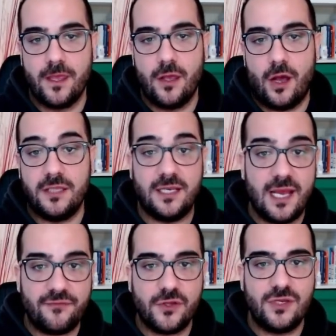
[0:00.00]
On the
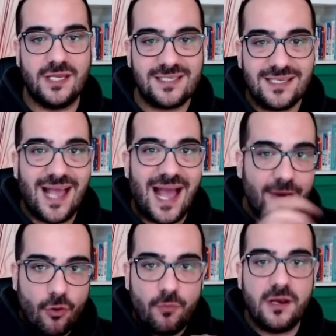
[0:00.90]
left, you can see the
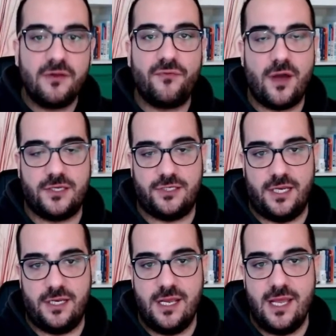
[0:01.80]
anomaly
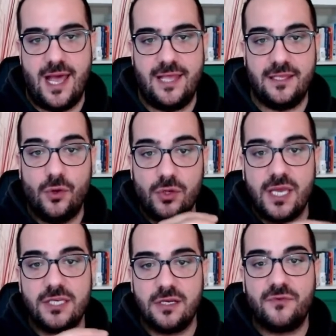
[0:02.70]
function and the
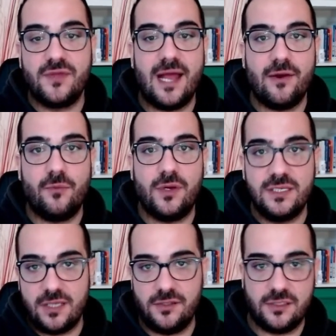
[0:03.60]
location of the
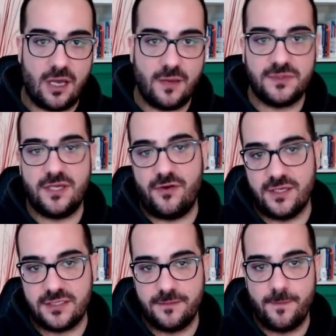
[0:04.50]
anomalies on the time
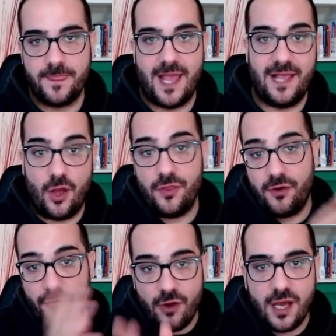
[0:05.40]
series. And on the
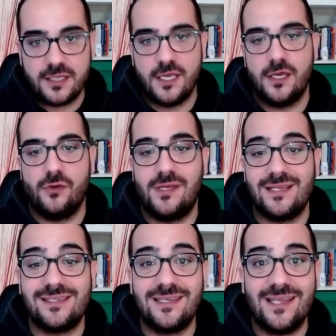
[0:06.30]
right, you can
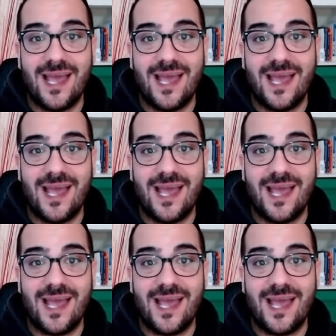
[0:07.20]
see the